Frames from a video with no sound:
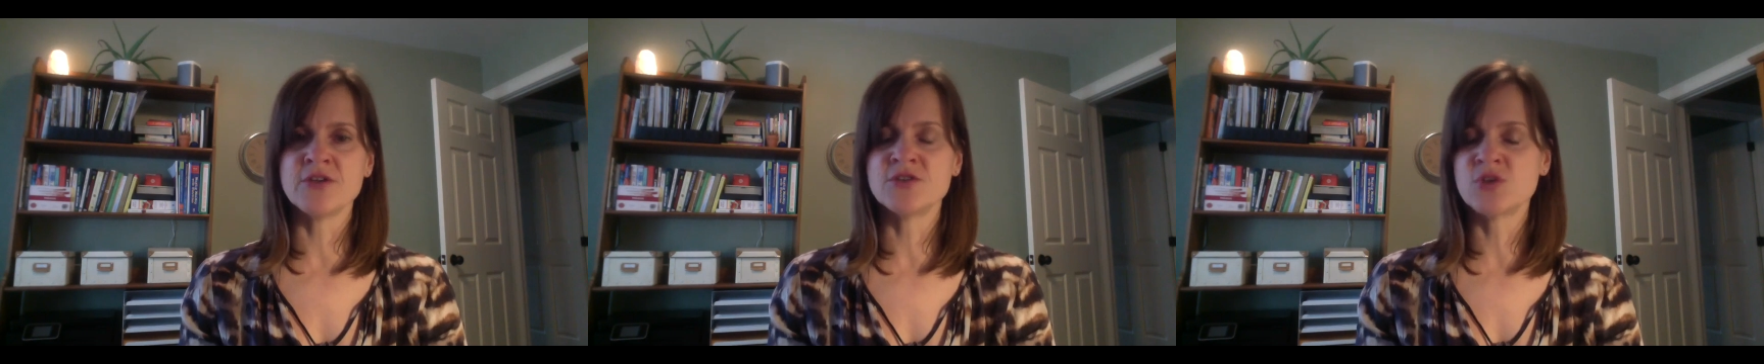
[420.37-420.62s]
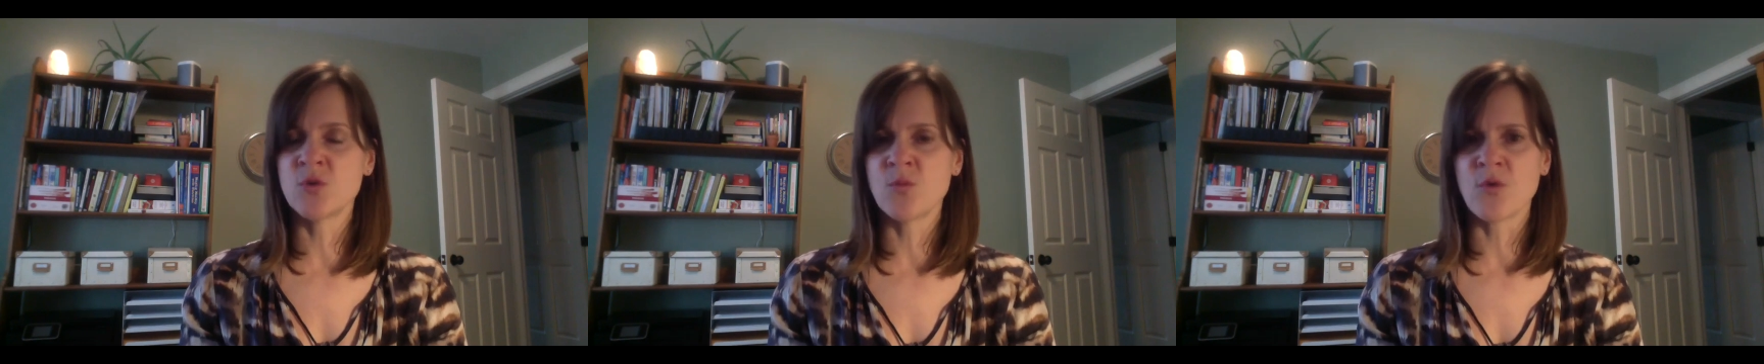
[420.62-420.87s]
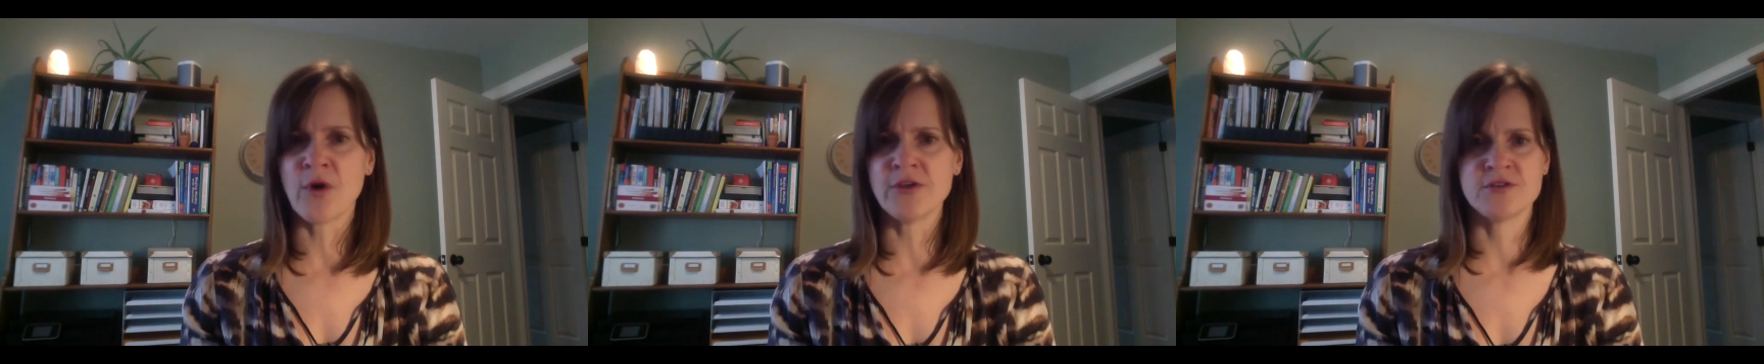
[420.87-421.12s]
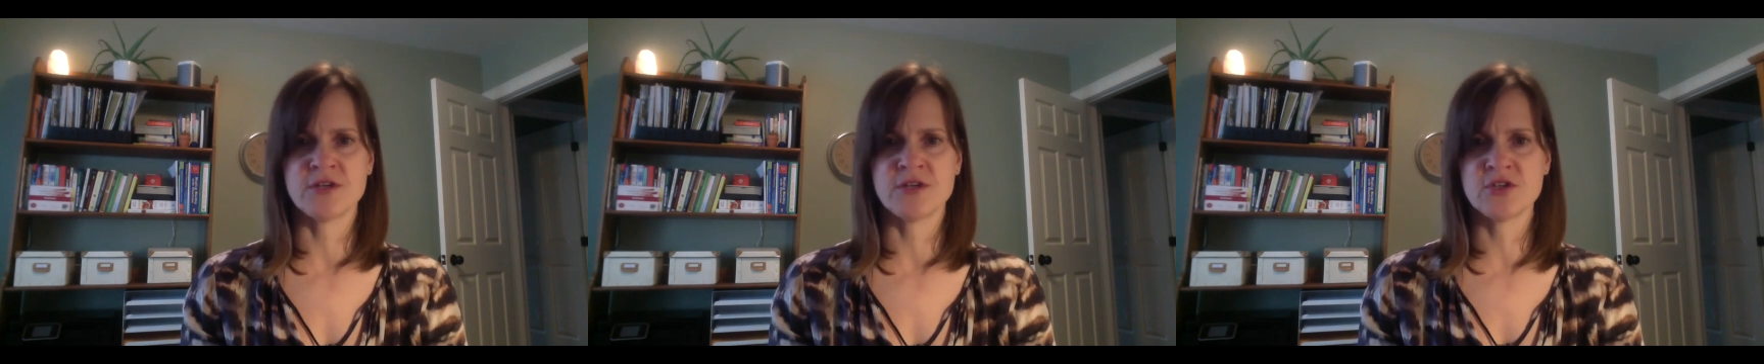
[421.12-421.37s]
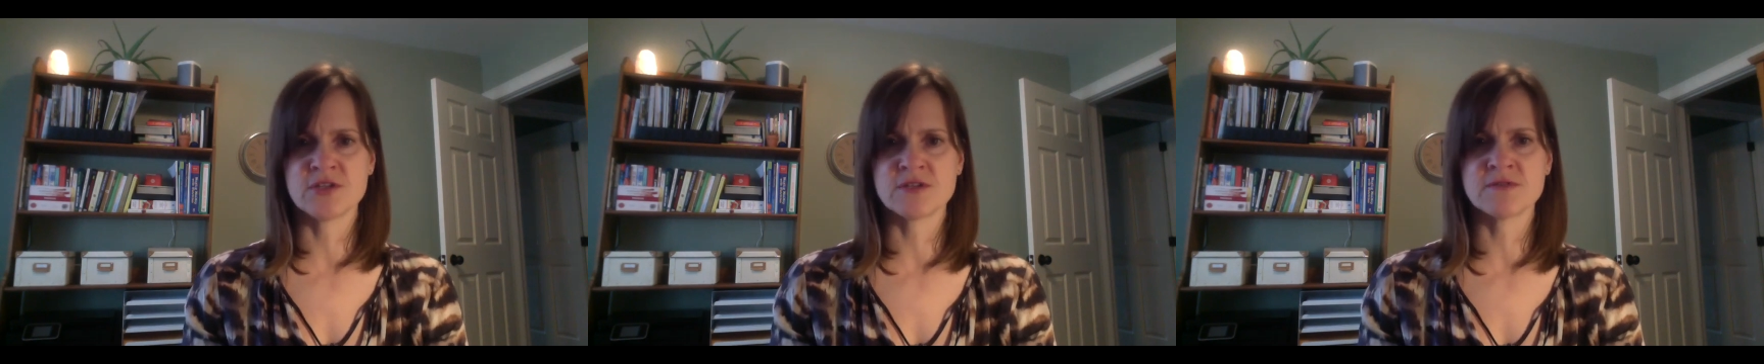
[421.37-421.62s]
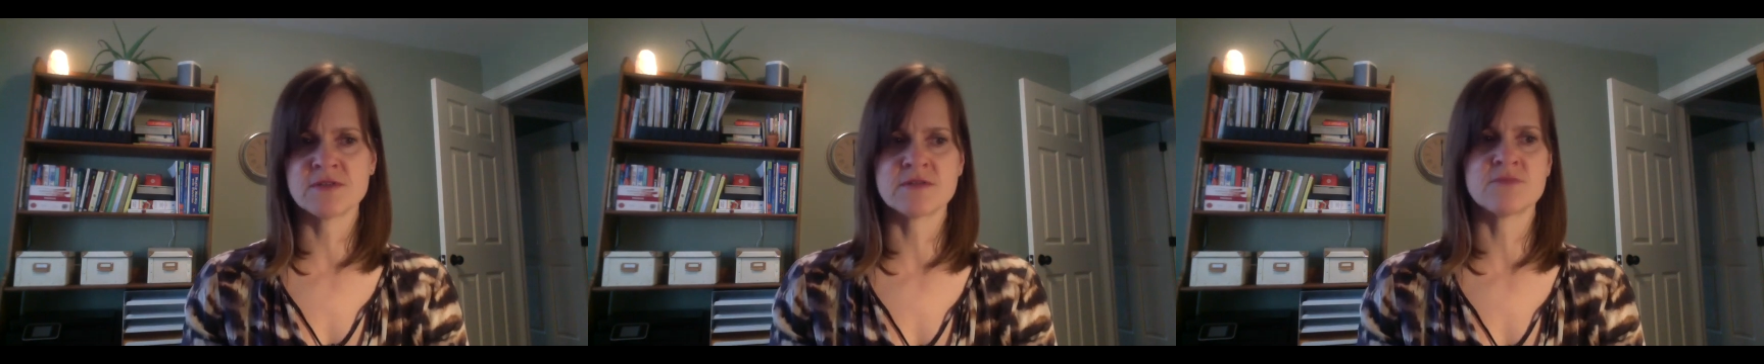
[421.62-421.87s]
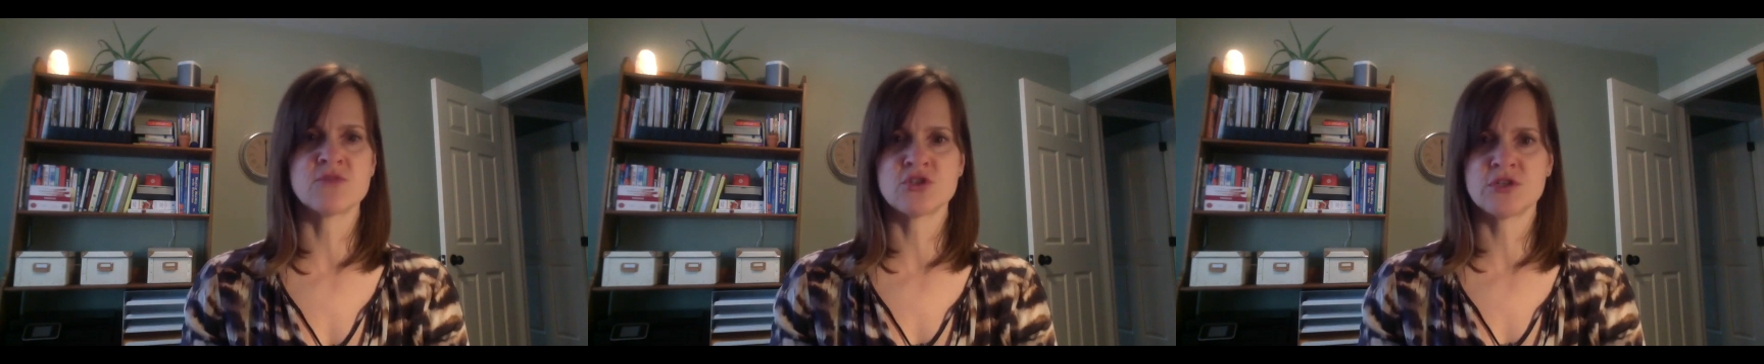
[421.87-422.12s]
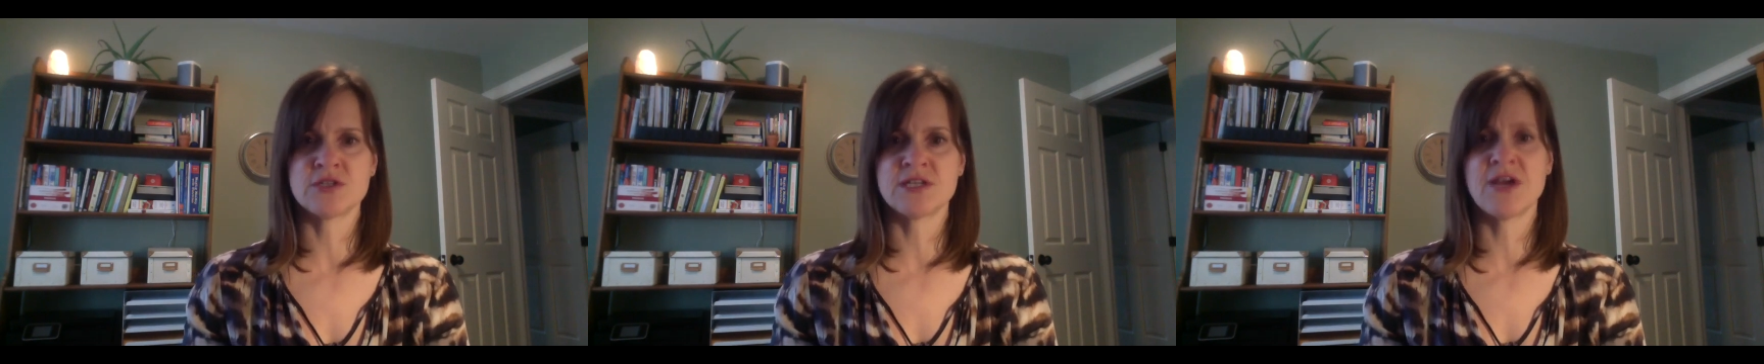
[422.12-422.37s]
You don't want your digestive system to
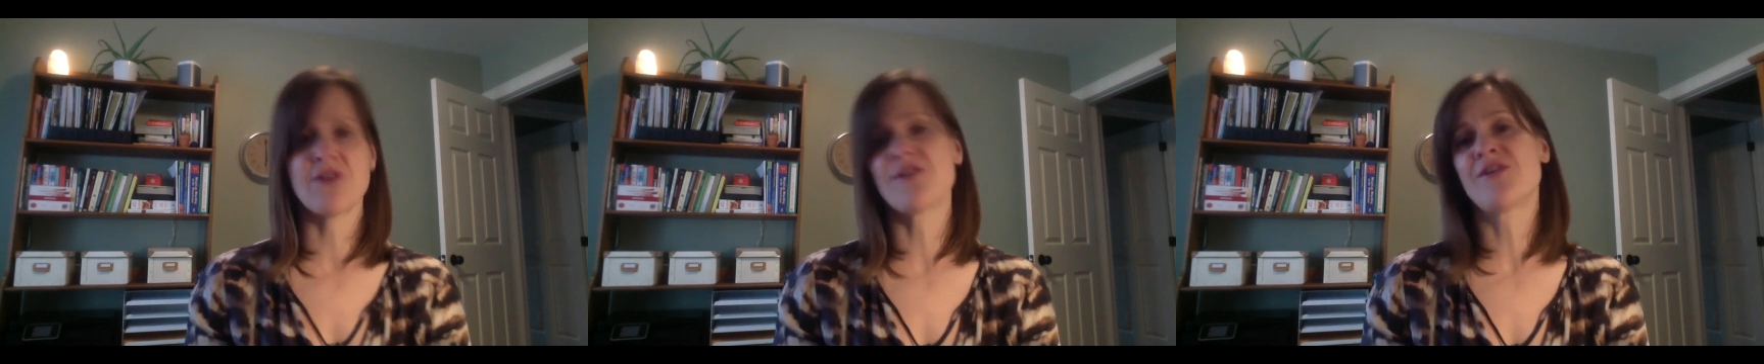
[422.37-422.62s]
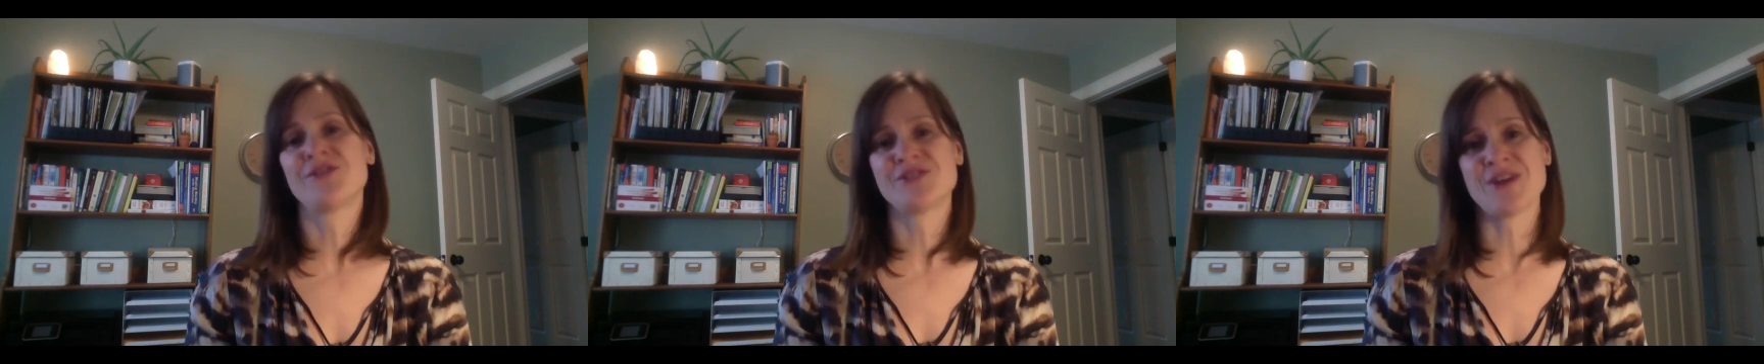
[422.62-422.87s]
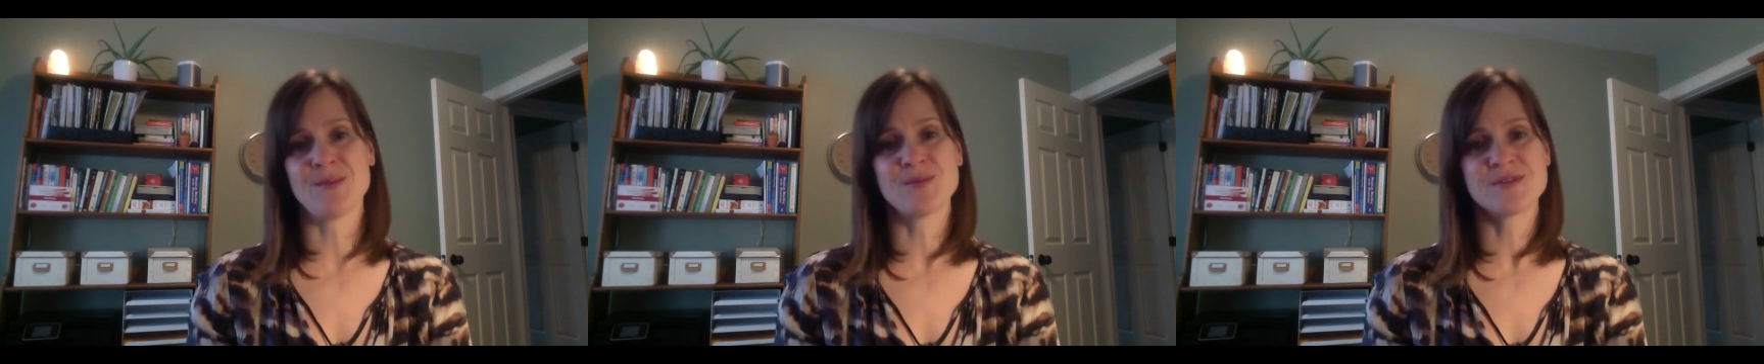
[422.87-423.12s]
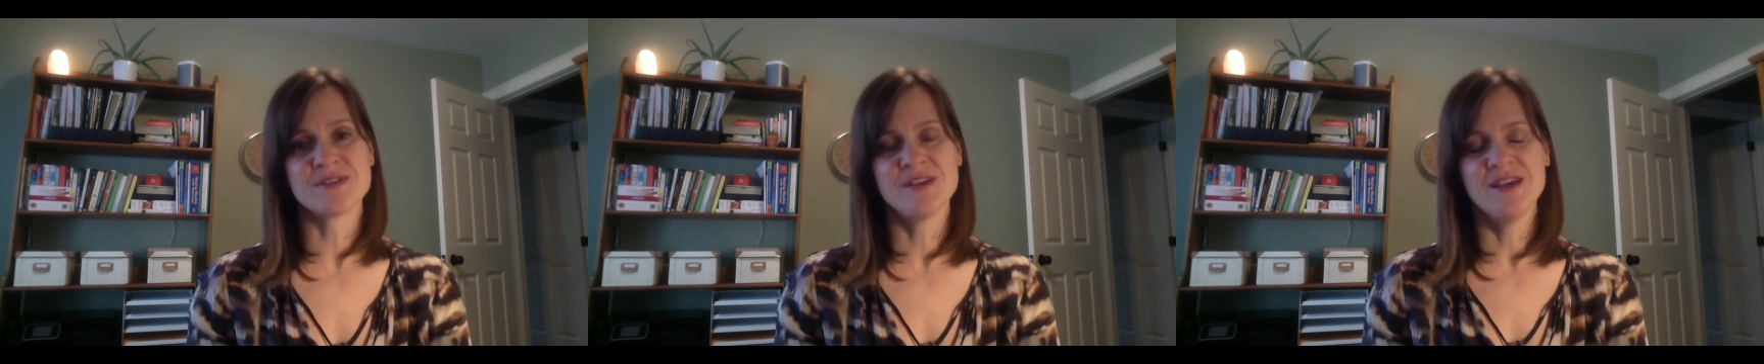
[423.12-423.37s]
shut down at all times.